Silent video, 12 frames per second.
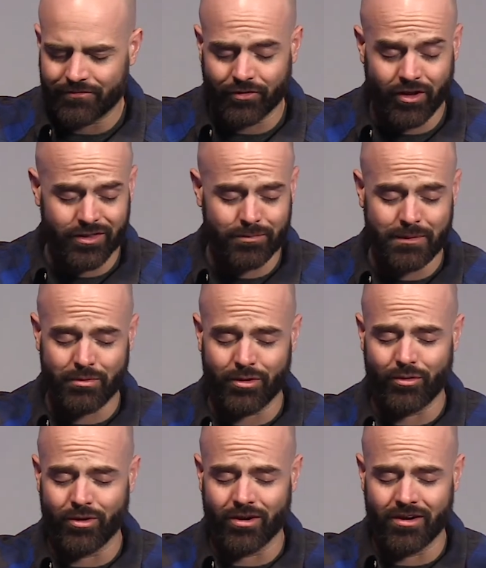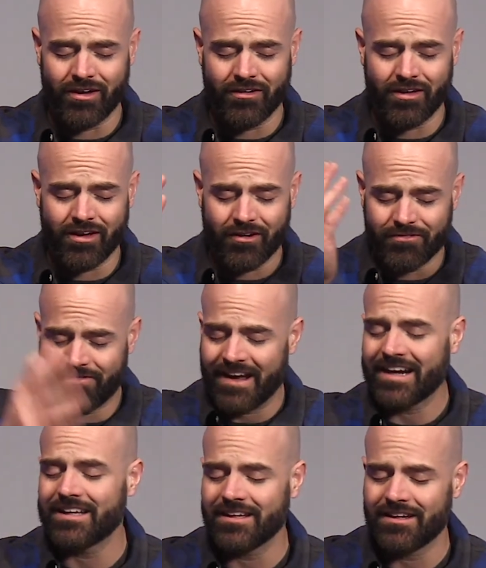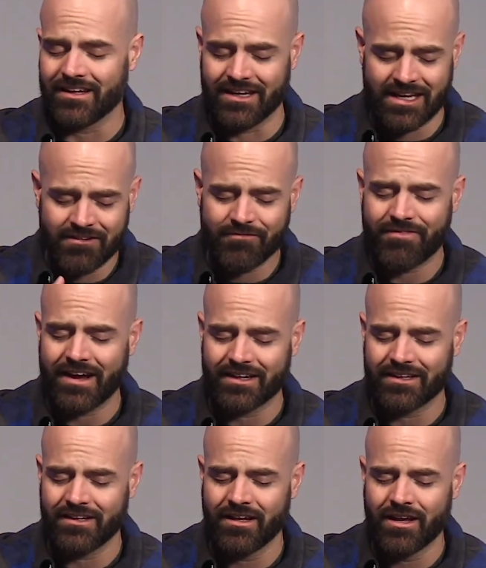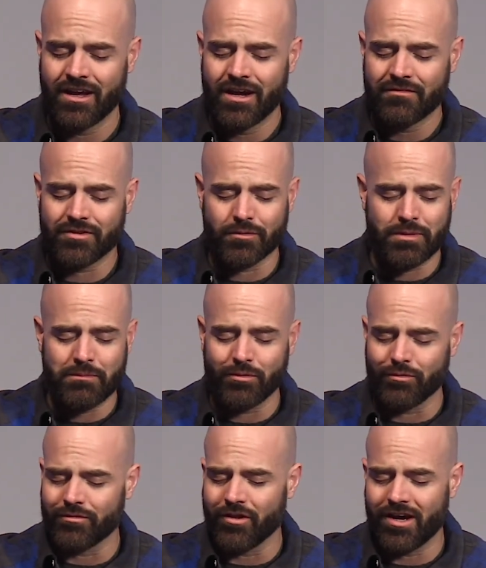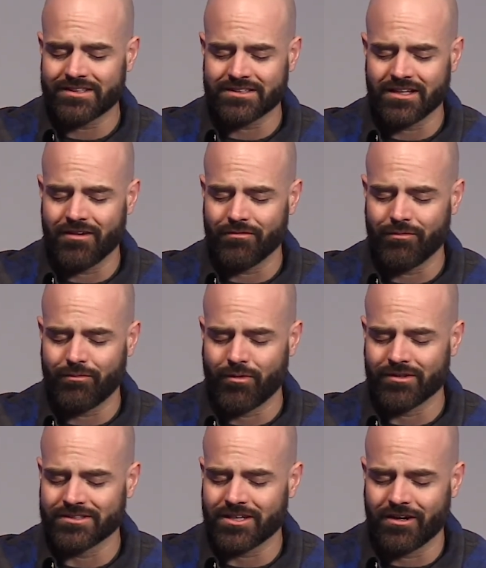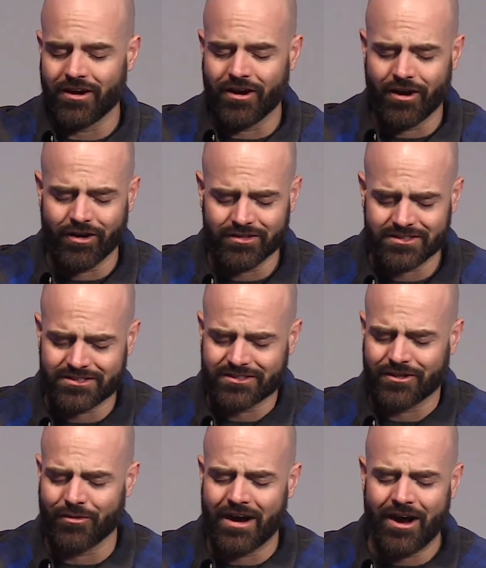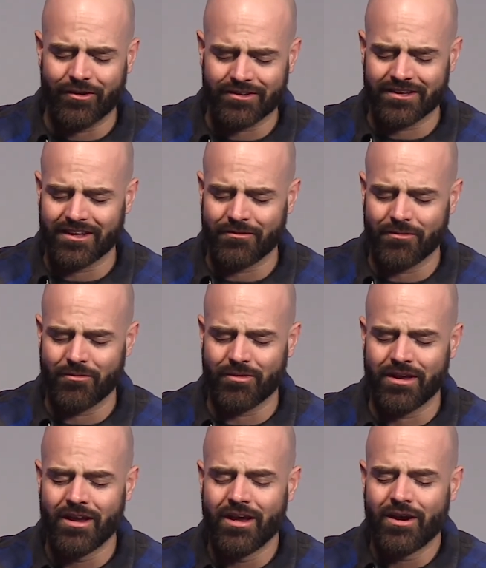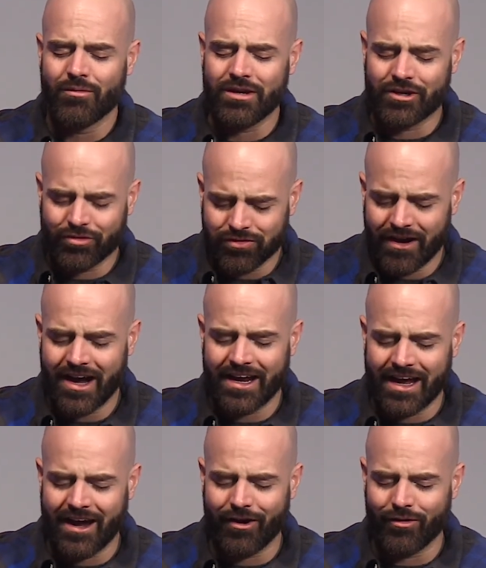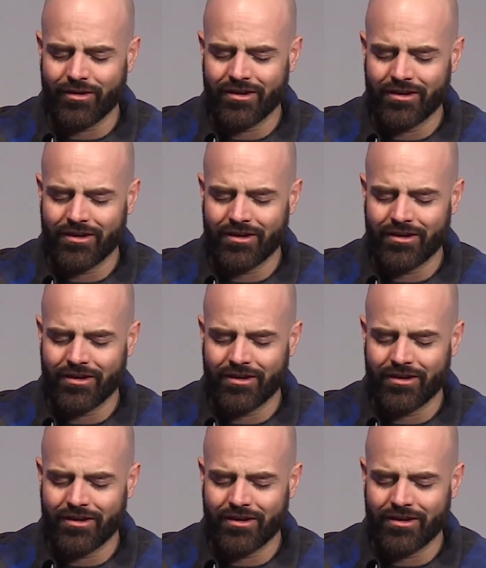for all the people who are affected and infected, for the people who've lost loved ones. Our hearts go out to them, and we cry out